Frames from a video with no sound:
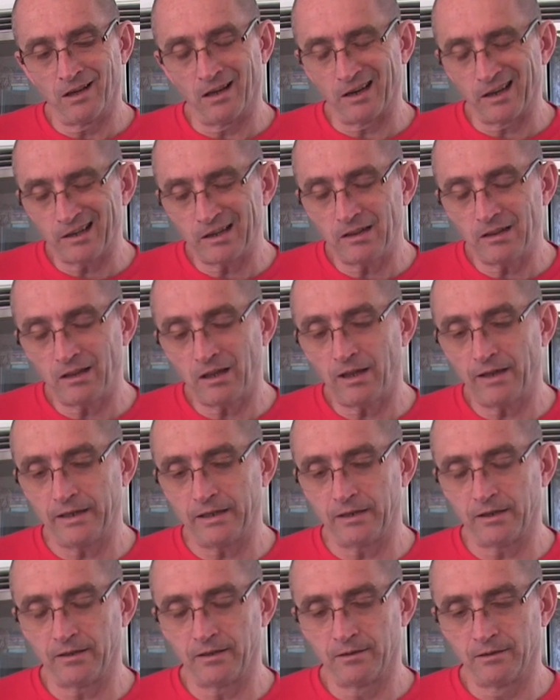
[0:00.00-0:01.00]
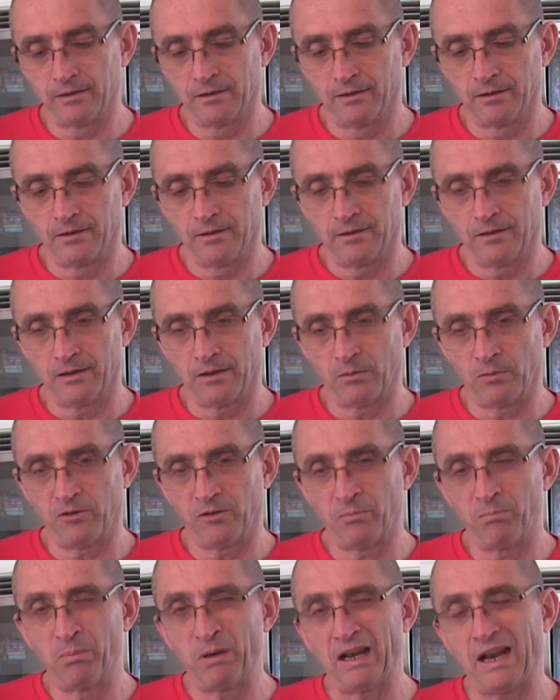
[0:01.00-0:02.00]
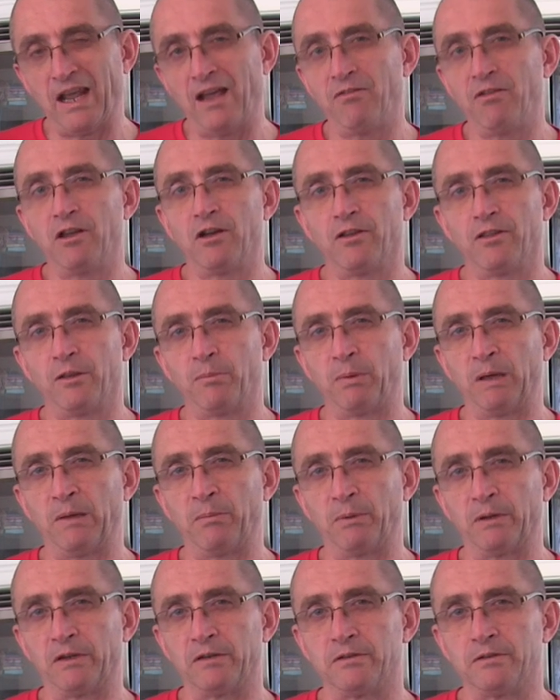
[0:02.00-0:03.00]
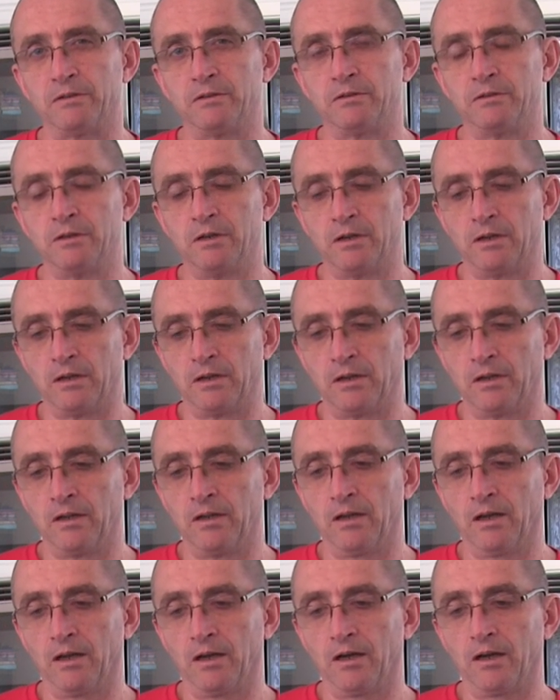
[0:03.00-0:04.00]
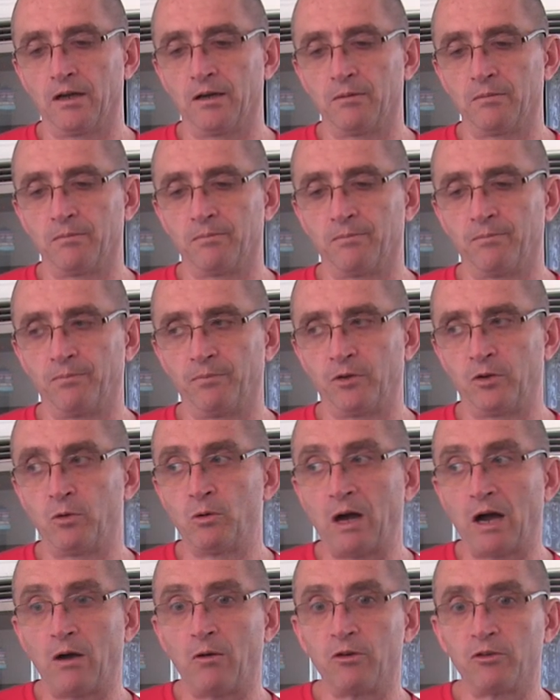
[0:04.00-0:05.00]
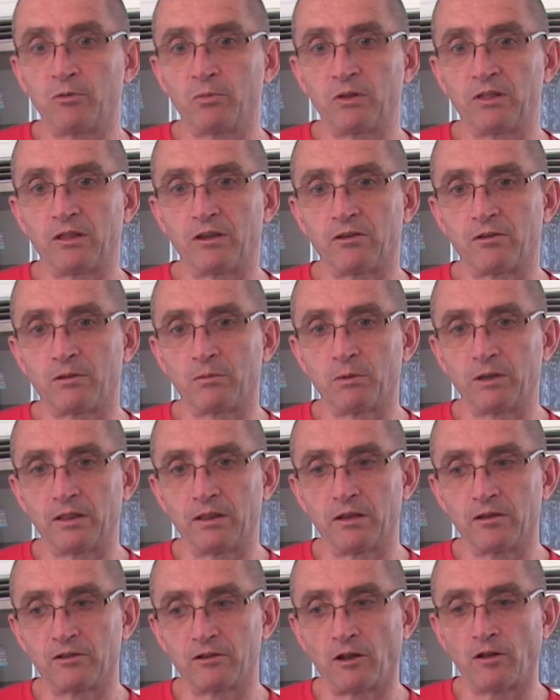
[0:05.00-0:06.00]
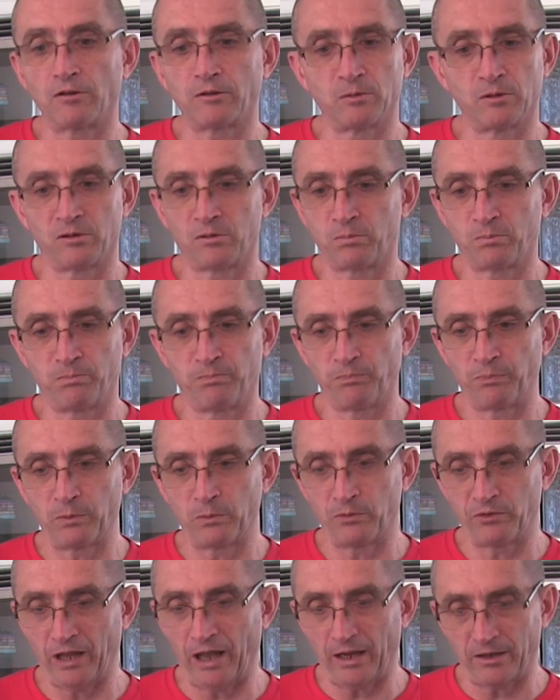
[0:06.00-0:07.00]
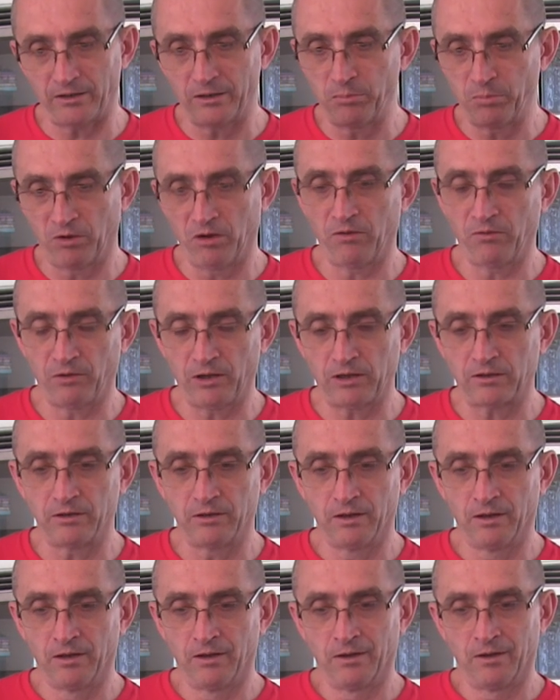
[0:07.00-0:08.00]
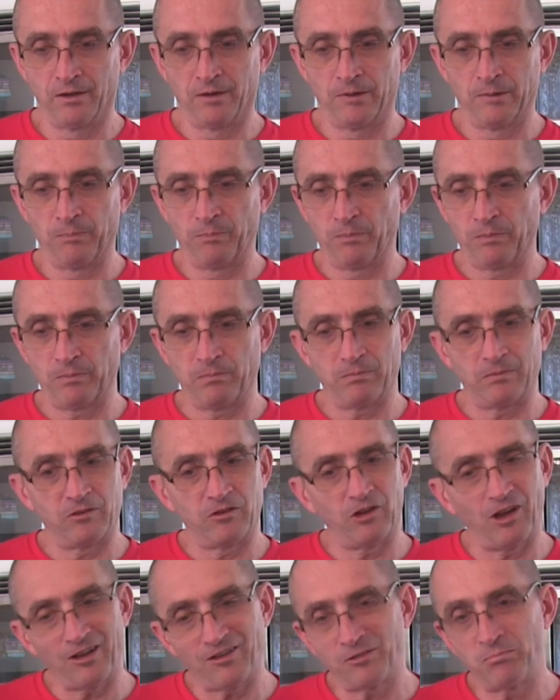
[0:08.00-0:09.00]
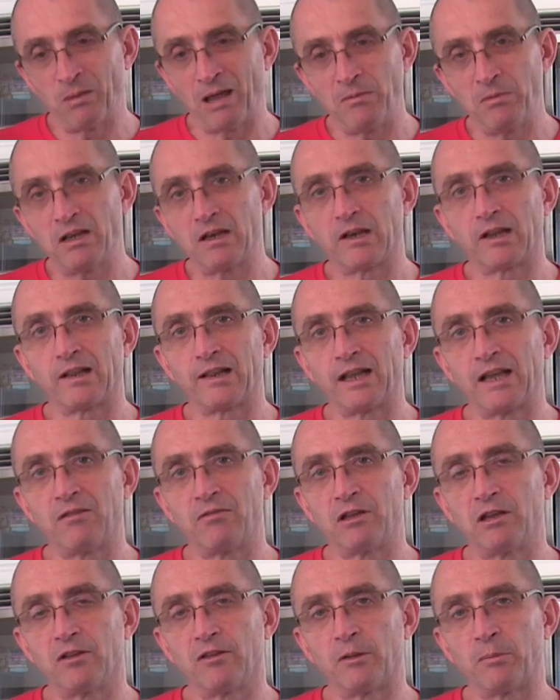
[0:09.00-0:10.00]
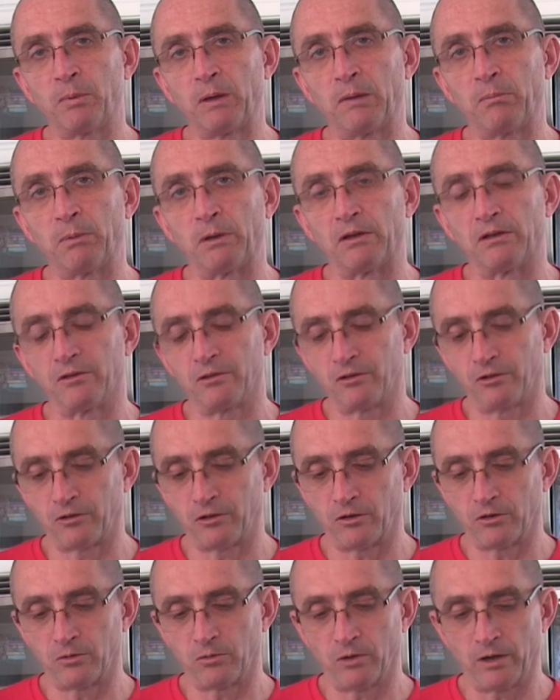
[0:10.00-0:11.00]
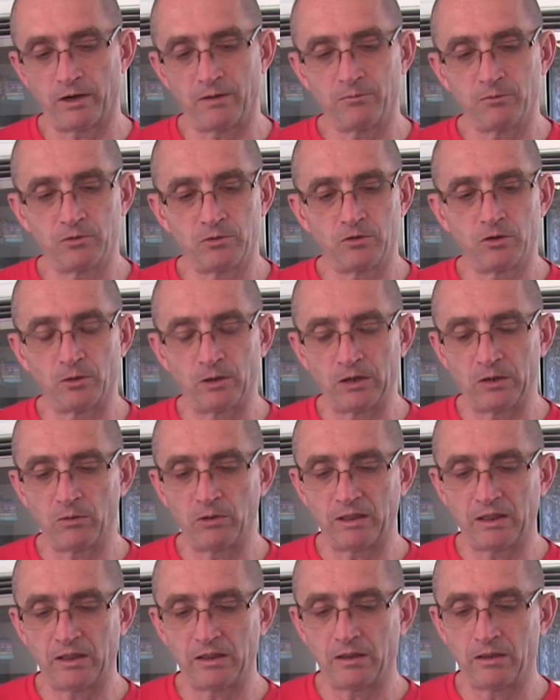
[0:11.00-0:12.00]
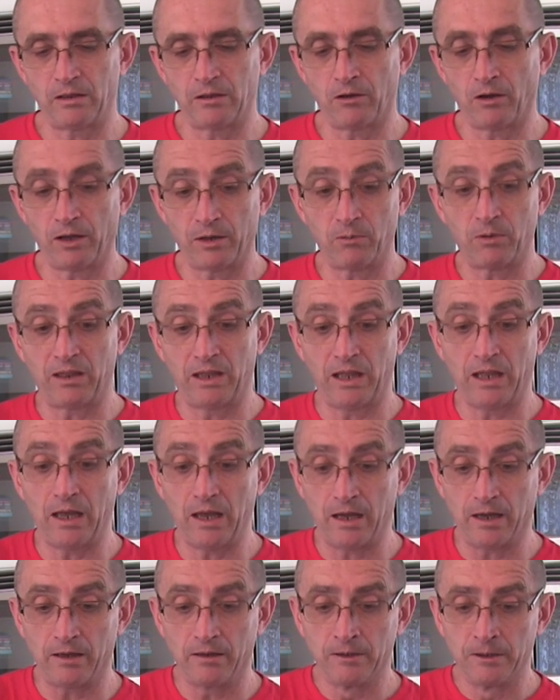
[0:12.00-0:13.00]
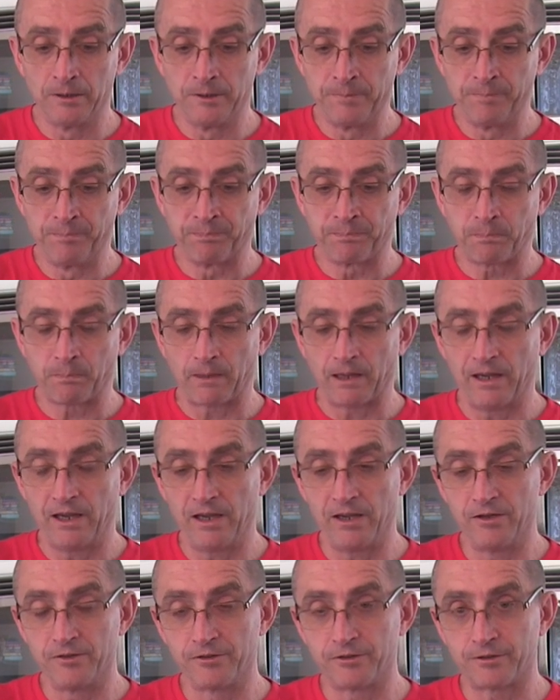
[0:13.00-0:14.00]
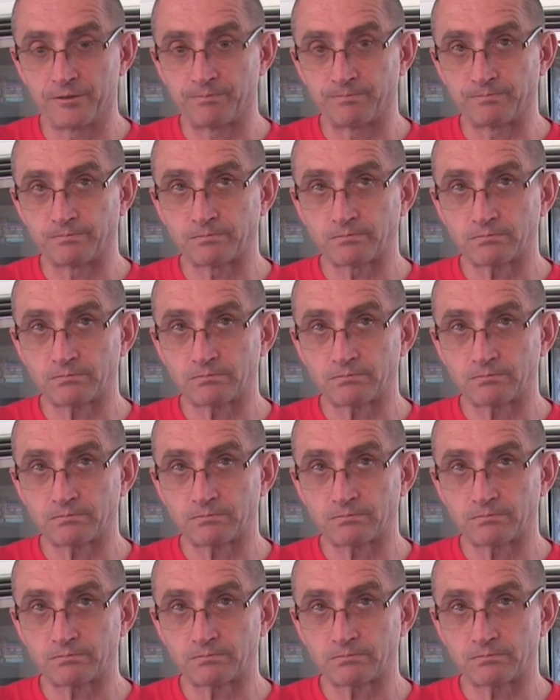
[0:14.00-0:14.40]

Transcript: a little like it was a bit heavy on the pepper. Um, two hours with the with the salt was was actually perfect. Just maybe a little heavy on the pepper. So what I'm doing with going with here is